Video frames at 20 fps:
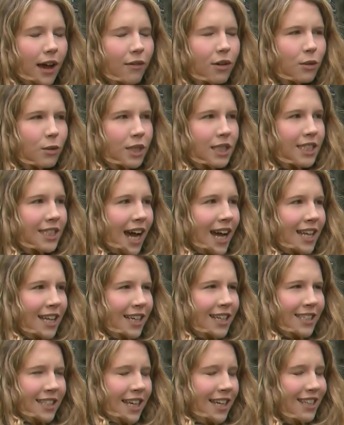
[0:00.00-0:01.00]
everyone was silent
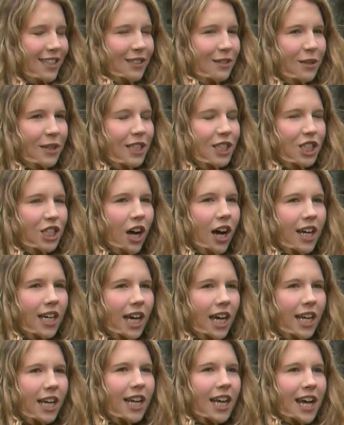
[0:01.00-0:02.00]
because I guess they were in shock
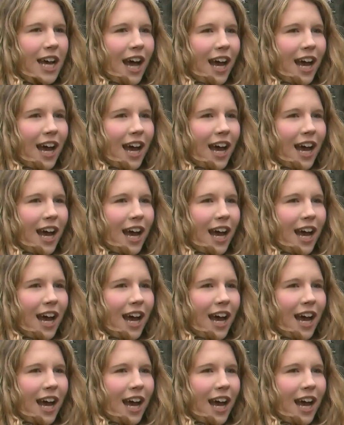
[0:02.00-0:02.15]
and